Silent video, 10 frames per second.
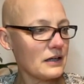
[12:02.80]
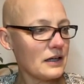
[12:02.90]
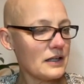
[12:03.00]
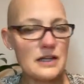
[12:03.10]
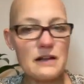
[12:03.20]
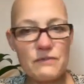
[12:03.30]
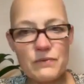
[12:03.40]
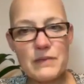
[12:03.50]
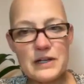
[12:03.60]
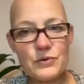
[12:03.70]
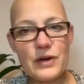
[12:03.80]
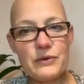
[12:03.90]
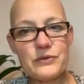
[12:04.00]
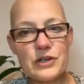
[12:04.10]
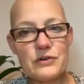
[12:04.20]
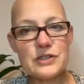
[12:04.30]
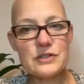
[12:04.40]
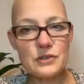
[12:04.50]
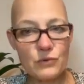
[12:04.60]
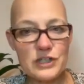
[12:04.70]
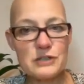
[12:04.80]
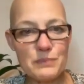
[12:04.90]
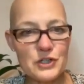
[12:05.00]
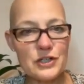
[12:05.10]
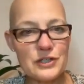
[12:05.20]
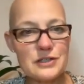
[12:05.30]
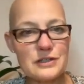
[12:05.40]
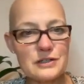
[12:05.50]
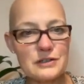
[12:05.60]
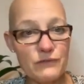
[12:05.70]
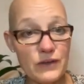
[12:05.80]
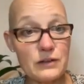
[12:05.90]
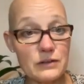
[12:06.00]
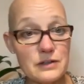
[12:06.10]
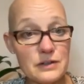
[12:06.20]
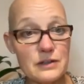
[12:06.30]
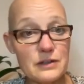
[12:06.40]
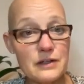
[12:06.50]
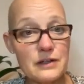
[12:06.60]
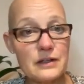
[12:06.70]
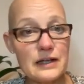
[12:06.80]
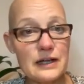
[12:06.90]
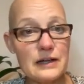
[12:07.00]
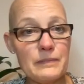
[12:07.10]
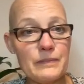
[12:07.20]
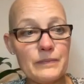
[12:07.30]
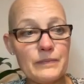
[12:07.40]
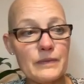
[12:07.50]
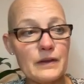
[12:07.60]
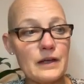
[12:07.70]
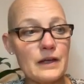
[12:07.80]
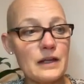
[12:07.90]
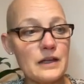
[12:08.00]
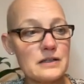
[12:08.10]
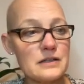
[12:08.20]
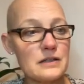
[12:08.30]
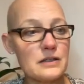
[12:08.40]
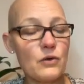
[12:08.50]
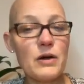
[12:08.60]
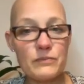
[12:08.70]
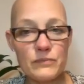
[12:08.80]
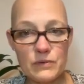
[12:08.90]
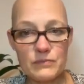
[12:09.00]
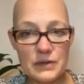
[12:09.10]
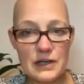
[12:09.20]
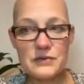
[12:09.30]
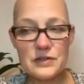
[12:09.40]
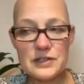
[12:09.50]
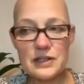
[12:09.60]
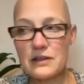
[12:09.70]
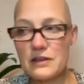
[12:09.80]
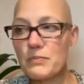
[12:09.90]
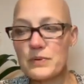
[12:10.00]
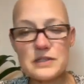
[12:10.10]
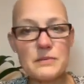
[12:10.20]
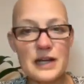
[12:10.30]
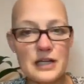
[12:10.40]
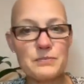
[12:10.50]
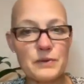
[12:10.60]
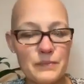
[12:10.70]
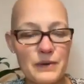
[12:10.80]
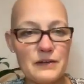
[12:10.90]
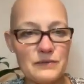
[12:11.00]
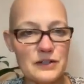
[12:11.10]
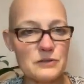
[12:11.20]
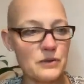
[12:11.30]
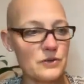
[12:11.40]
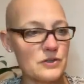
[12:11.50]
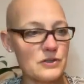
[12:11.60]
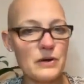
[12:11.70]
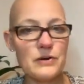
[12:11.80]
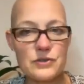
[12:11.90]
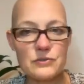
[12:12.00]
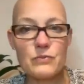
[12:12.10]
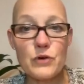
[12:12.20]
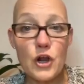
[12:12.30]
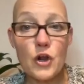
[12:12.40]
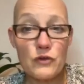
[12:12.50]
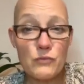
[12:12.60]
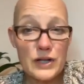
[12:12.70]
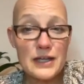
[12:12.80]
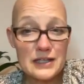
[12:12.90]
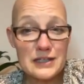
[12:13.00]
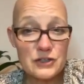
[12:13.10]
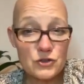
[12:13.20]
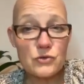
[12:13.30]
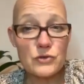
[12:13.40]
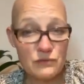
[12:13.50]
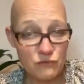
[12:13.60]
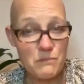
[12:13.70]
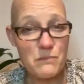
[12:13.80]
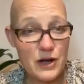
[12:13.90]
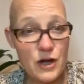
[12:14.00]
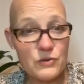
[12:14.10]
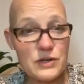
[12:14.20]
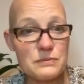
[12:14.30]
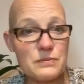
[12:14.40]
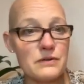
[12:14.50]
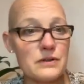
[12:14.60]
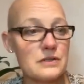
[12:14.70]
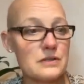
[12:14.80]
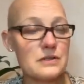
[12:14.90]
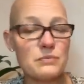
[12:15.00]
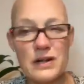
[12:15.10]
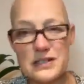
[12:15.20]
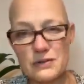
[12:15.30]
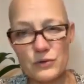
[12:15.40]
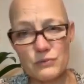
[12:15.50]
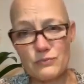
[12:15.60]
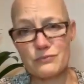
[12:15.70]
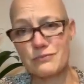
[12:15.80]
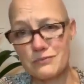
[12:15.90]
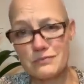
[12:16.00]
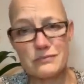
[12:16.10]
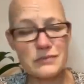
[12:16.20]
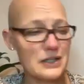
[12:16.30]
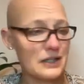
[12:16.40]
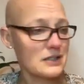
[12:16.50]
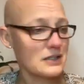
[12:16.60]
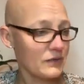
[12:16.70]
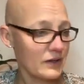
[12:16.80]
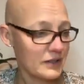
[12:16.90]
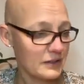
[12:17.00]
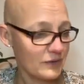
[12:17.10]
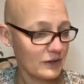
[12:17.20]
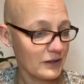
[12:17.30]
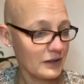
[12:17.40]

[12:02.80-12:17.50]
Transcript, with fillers: it's an infant mental health charity, so it's quite specialist field. Um, and though I'm, I'm, a counselor and psychotherapist, I'm an expert by lived experience as well. So a lot of what I draw is from my own experience, as well as all the reading and stuff I did for